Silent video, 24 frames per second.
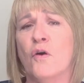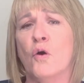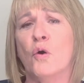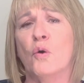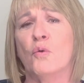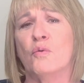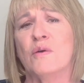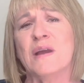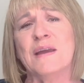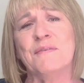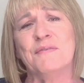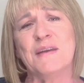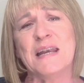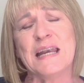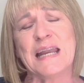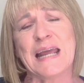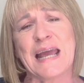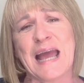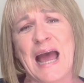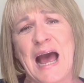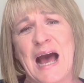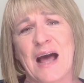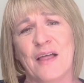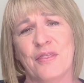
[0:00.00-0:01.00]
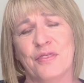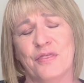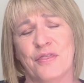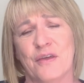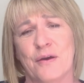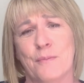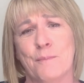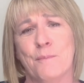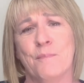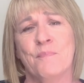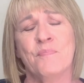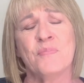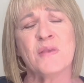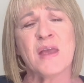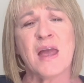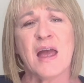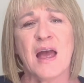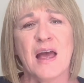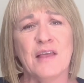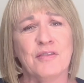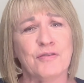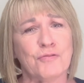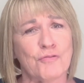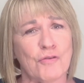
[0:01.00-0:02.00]
or even cut them
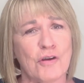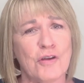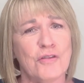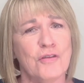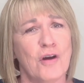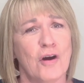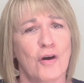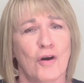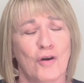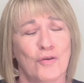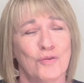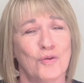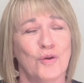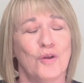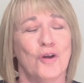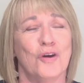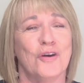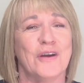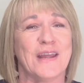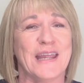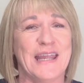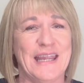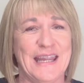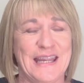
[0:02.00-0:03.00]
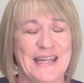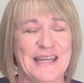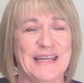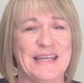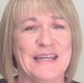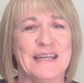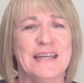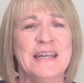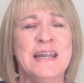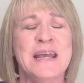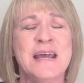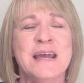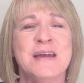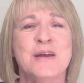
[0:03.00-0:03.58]
and throw the whole lot in